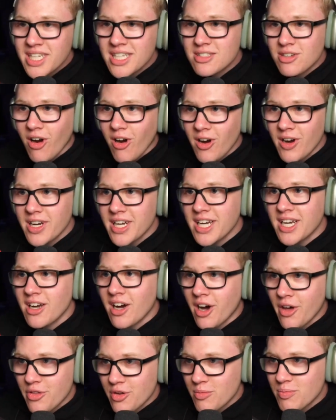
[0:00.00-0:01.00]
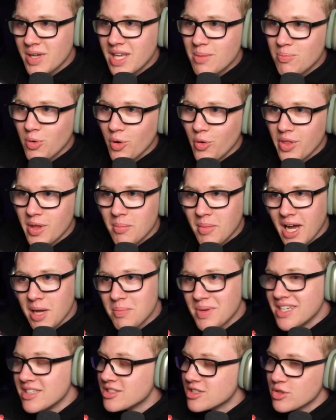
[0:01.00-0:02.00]
targeting other people that might
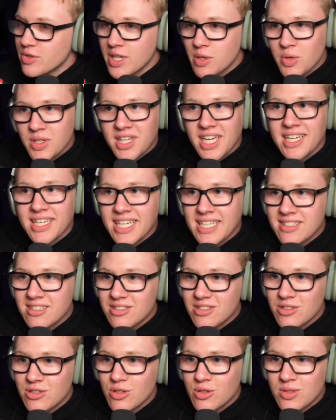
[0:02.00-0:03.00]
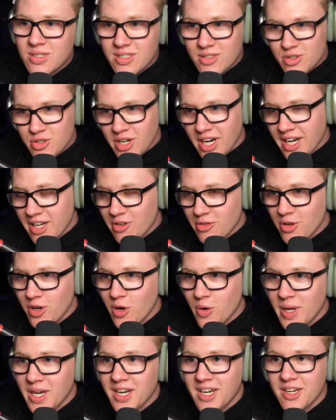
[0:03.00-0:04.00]
be doing what they need to do to try to
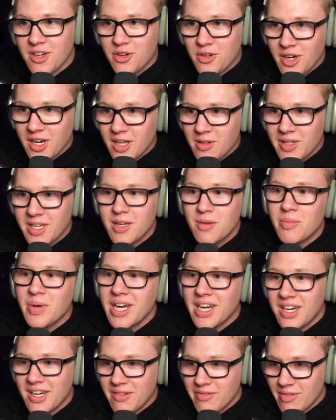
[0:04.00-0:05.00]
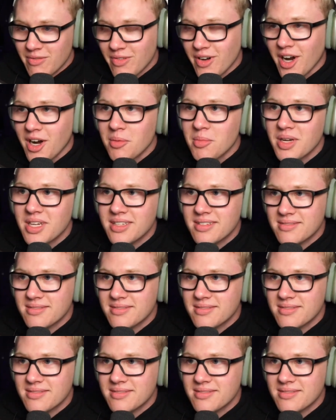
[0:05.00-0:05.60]
grow in an incredibly competitive environment?